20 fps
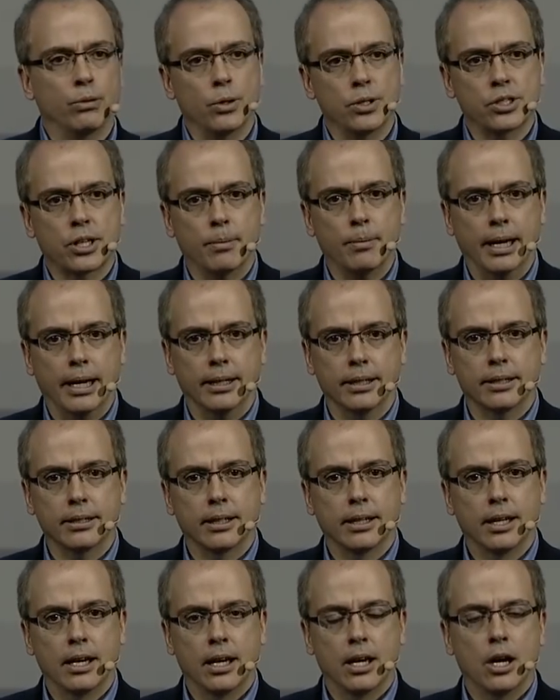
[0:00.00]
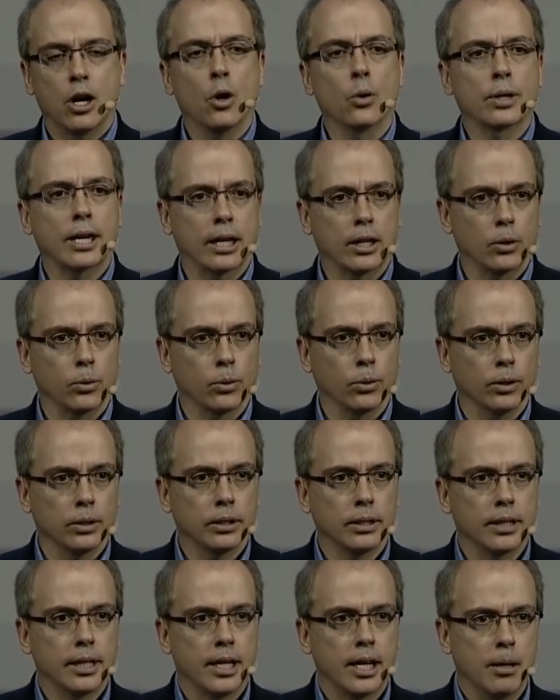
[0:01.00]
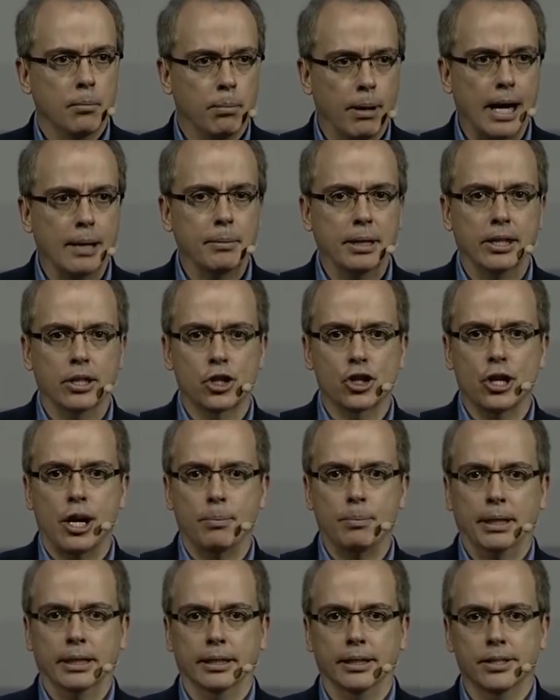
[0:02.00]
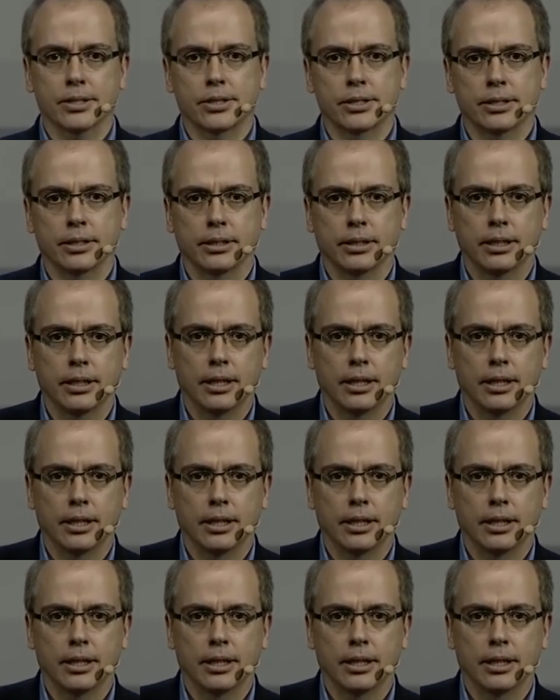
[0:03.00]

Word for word: voice command OK, Google, buy me the shopping list.